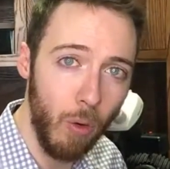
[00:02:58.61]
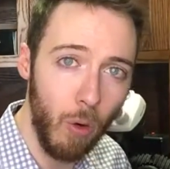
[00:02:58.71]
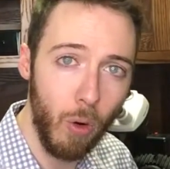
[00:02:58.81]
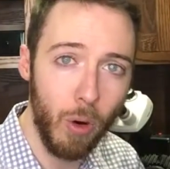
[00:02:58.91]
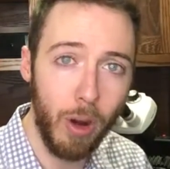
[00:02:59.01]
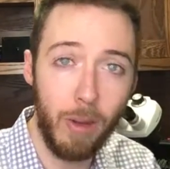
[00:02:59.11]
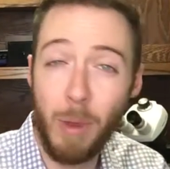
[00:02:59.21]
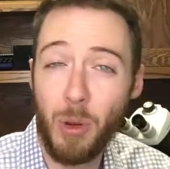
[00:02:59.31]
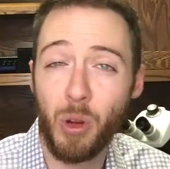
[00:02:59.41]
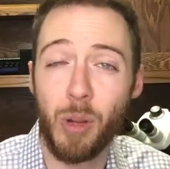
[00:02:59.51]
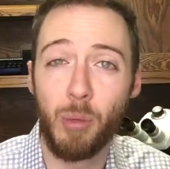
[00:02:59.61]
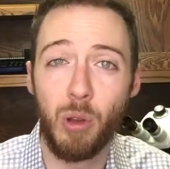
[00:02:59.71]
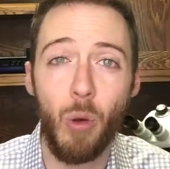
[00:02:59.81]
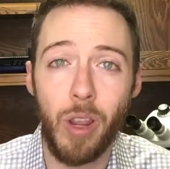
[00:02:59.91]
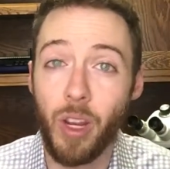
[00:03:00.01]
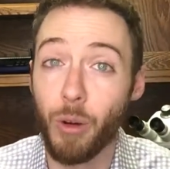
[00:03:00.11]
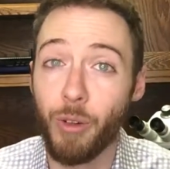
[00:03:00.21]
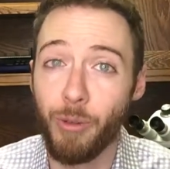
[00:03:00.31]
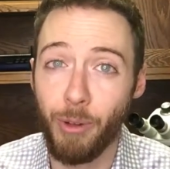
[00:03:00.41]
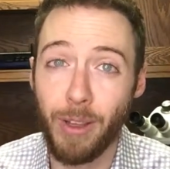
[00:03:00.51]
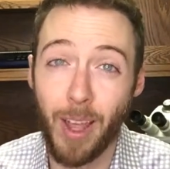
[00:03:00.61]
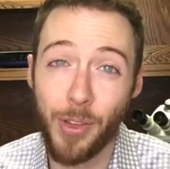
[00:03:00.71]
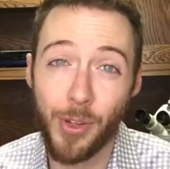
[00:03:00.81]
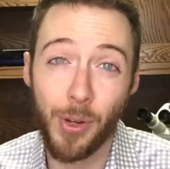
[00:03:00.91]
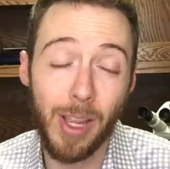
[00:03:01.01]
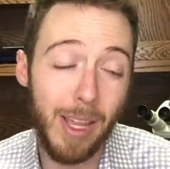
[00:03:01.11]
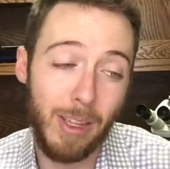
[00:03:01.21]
or maybe you're an employee or a freelancer, you